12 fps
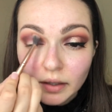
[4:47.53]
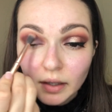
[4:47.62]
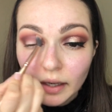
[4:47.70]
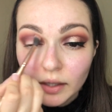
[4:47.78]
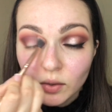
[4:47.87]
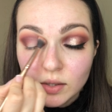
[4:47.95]

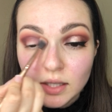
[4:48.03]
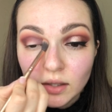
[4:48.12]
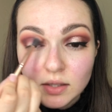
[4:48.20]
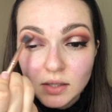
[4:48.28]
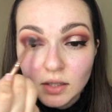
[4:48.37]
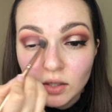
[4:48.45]
I know
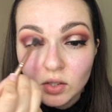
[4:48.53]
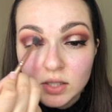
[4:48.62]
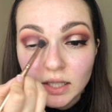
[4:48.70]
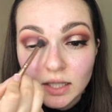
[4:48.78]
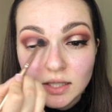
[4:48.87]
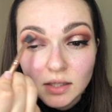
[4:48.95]
it looks
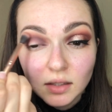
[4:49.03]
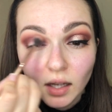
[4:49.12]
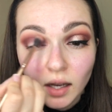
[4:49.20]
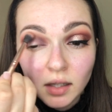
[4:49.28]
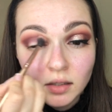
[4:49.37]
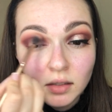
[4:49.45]
like it's a
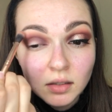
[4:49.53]
lot,